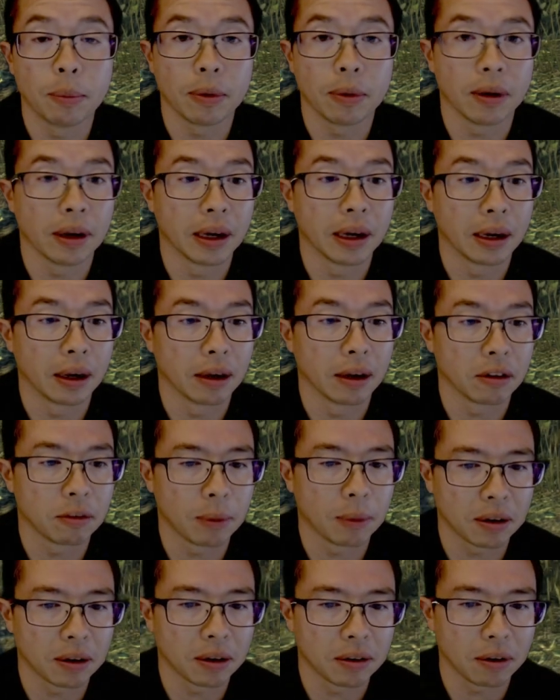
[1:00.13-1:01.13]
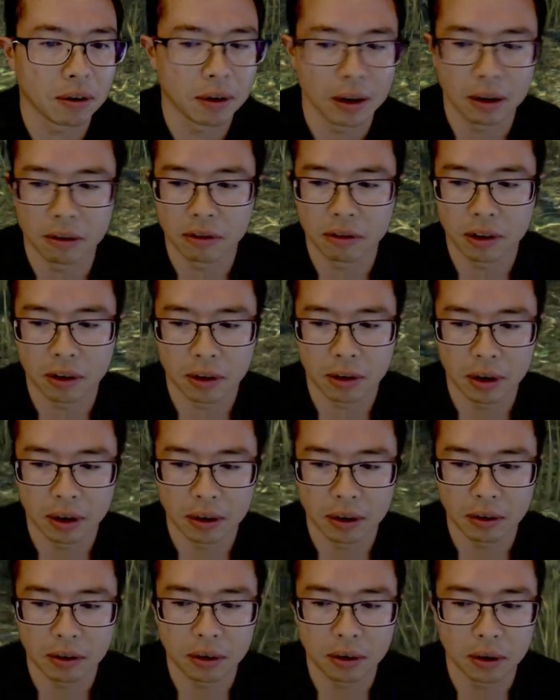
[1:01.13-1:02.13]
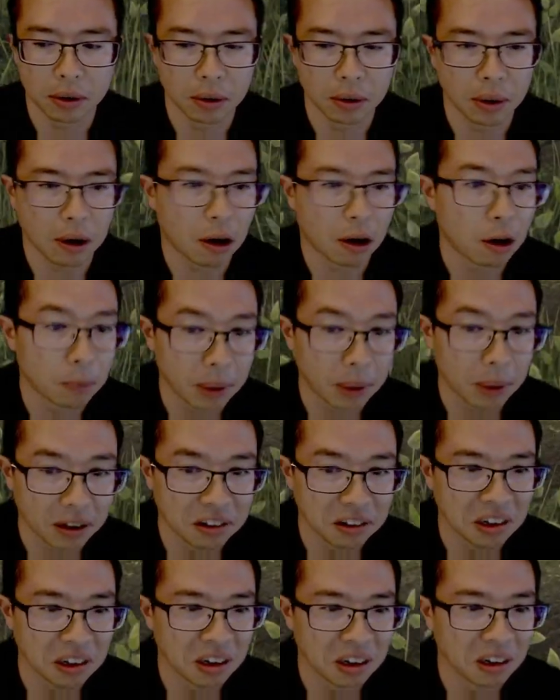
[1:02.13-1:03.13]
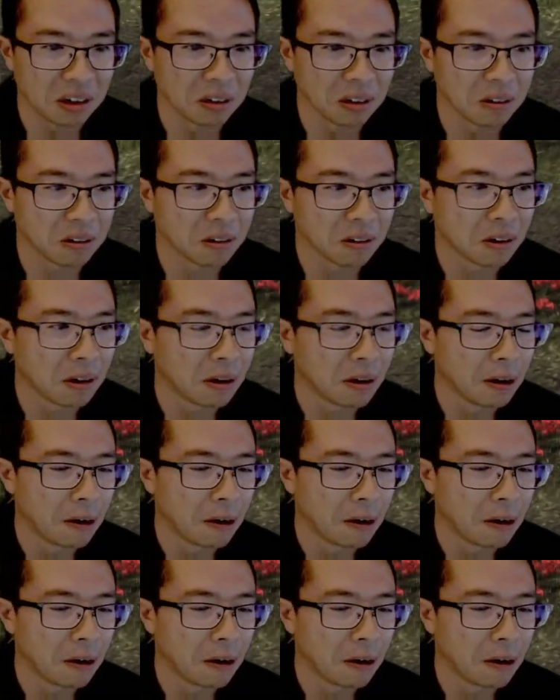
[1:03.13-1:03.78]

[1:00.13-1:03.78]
play, especially if you're into RPGs